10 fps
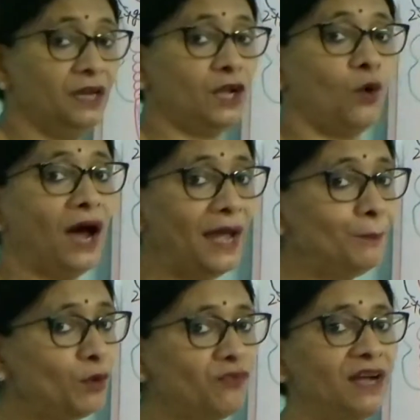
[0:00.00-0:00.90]
Now
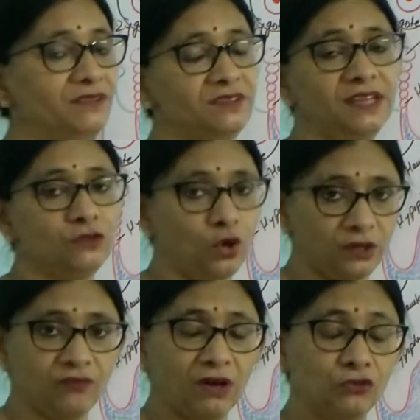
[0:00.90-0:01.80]
hypophysis has got
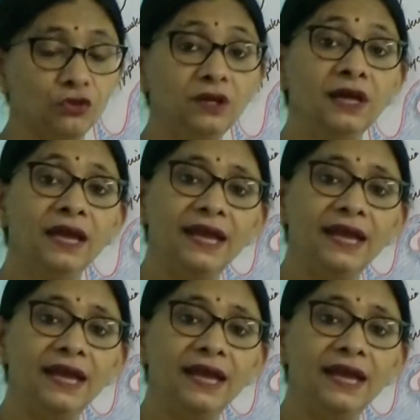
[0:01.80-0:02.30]
a function.